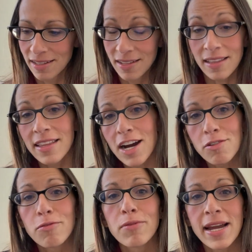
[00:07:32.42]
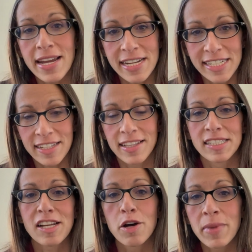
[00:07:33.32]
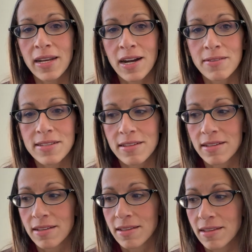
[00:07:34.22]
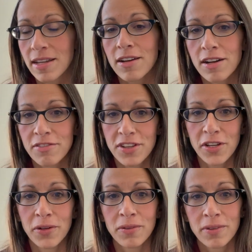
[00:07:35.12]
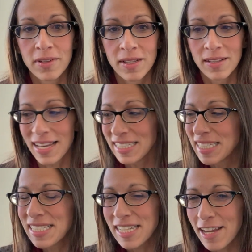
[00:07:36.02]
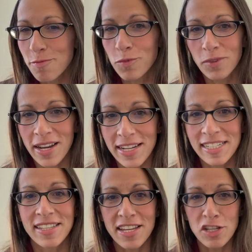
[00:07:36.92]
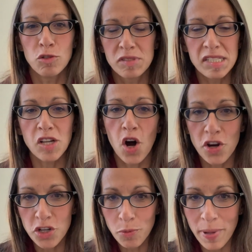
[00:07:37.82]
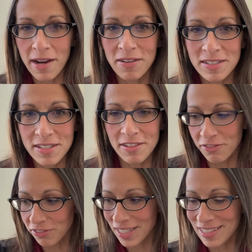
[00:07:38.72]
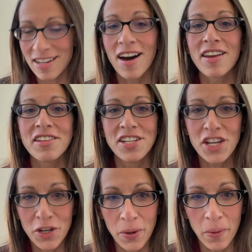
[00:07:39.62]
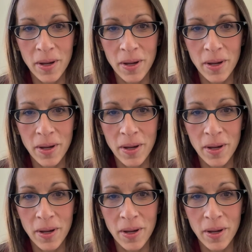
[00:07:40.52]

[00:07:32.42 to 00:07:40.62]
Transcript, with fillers: That rage that's coming out of you, that same rage that you saw your parents inflict on you,